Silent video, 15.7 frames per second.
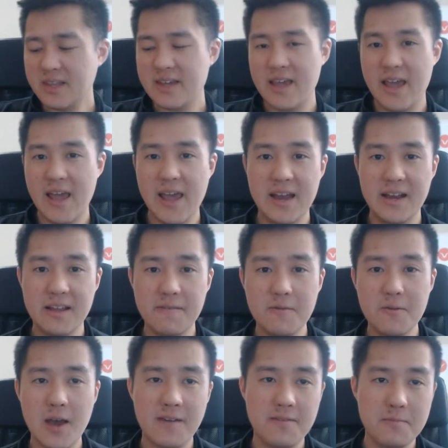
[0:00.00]
and if
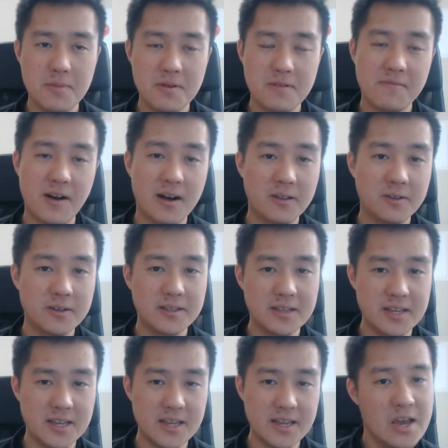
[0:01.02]
you haven't been following
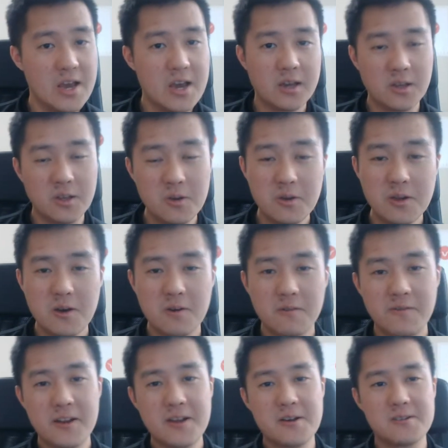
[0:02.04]
the Yu-Gi-Oh
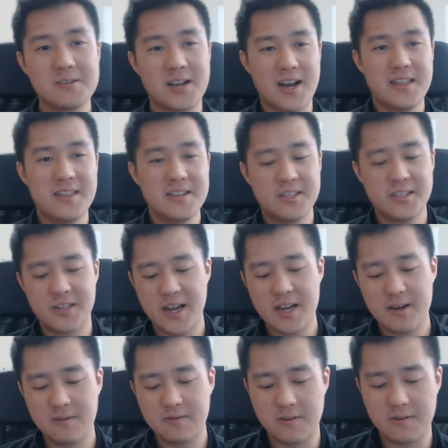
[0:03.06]
videos on this
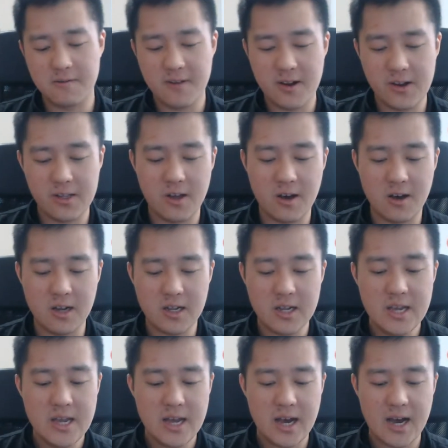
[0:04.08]
channel for very long,
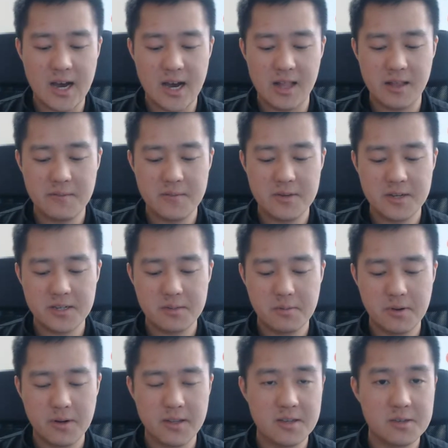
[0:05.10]
uh, let me just
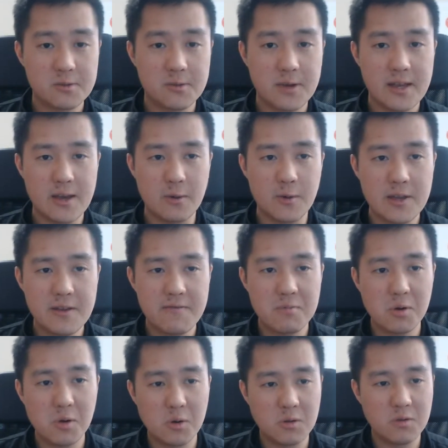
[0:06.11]
put it this way that we've
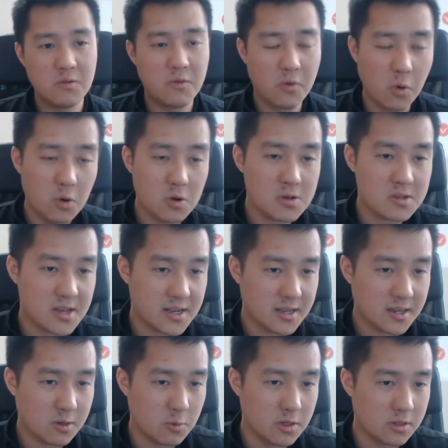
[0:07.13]
pulled four
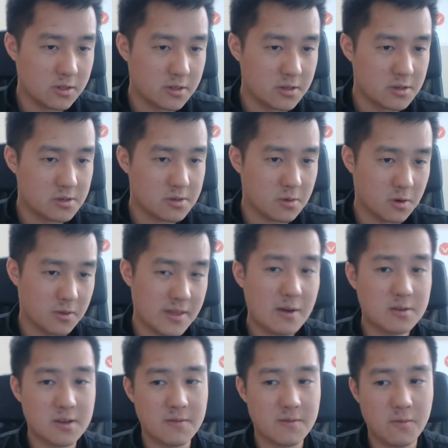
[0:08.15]
Psychic Wheeleder Sword. That
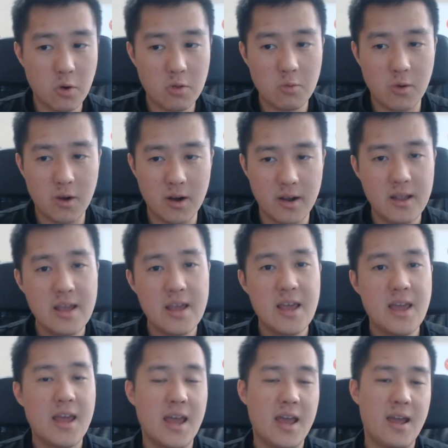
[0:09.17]
was our fourth one,
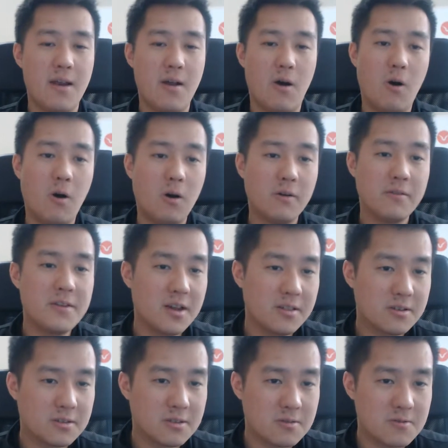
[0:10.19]
and all the
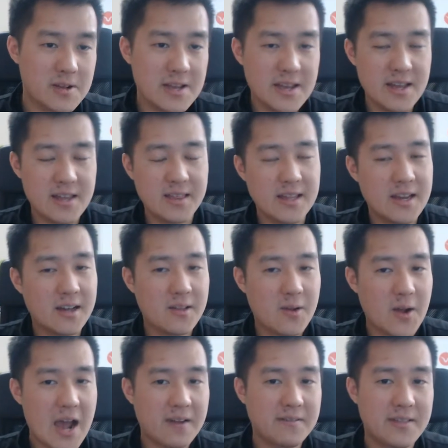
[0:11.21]
other three in the other
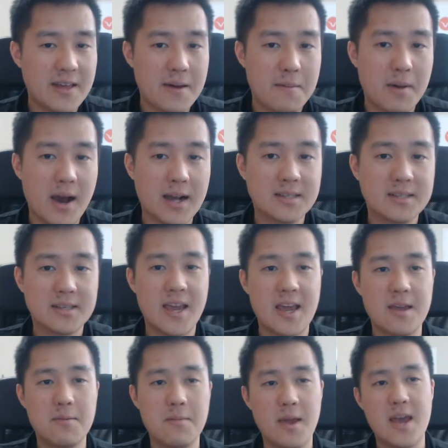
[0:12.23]
half of that box
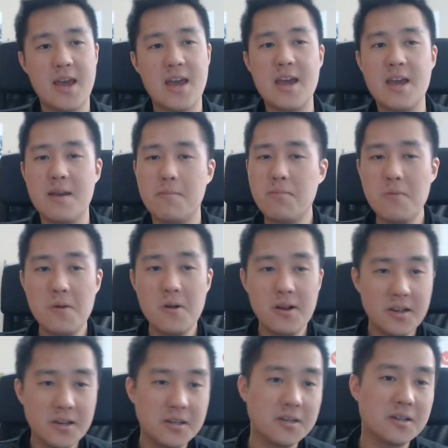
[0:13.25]
came a
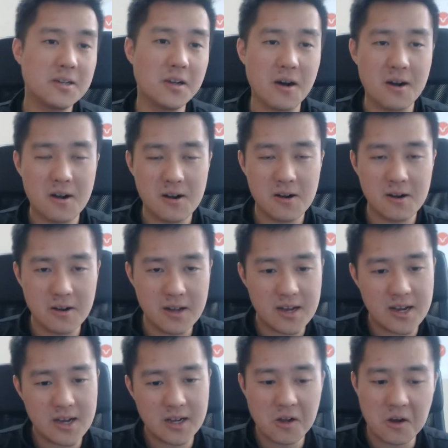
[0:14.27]
pretty good card
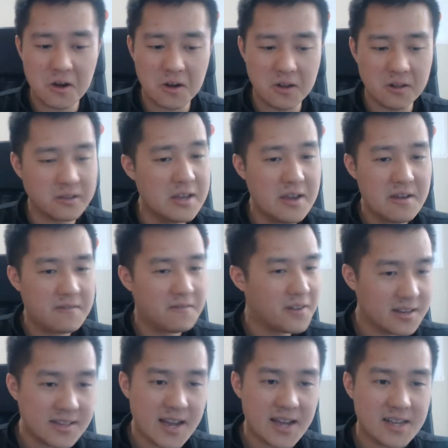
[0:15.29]
uh, called
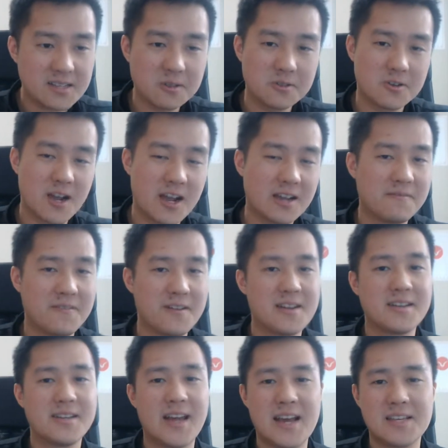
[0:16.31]
Fantastical Dragon
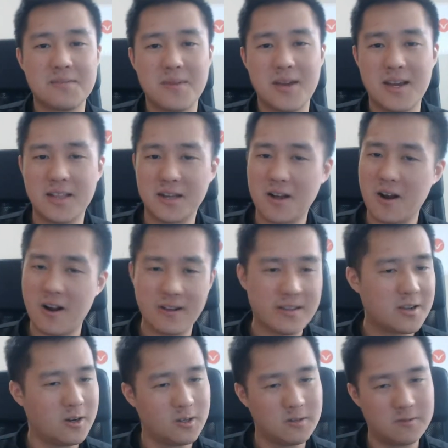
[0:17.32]
Phantazmay, the card that
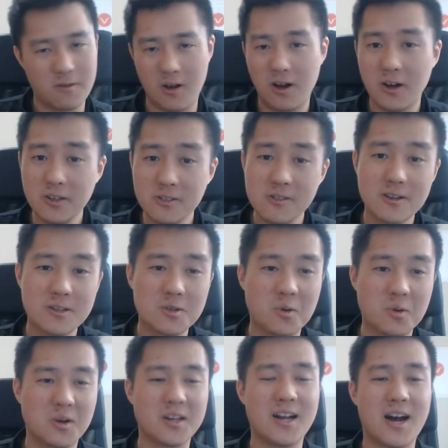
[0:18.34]
goes for
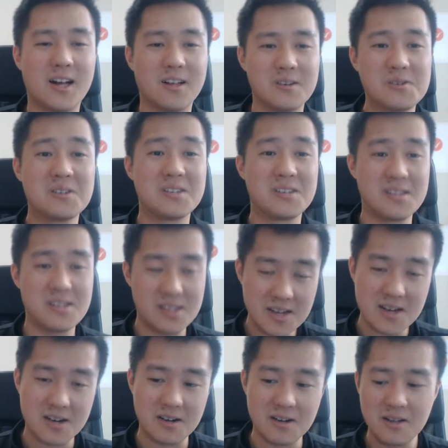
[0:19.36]
$120
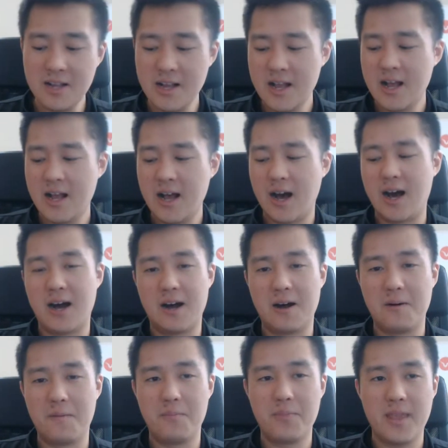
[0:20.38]
still.
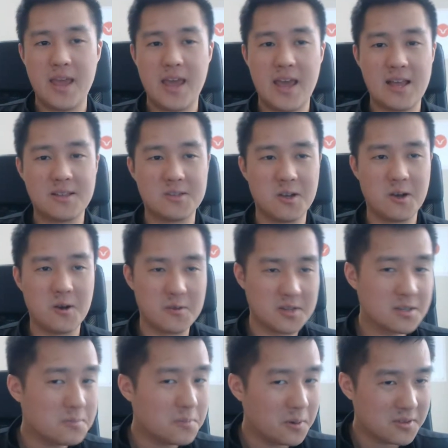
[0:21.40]
Um, and so we
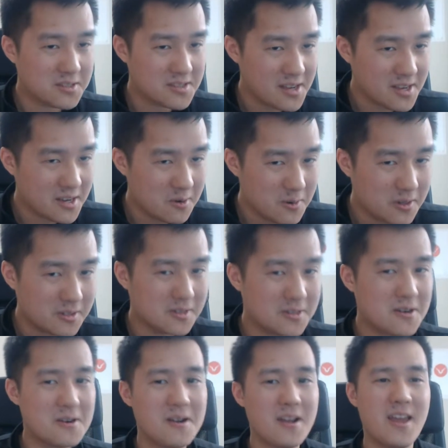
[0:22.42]
just pulled the Psychic
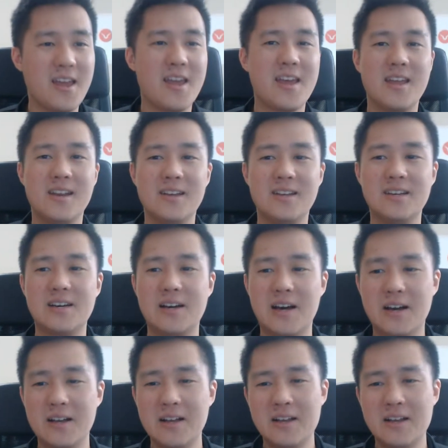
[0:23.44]
Wheeleder and... Uh,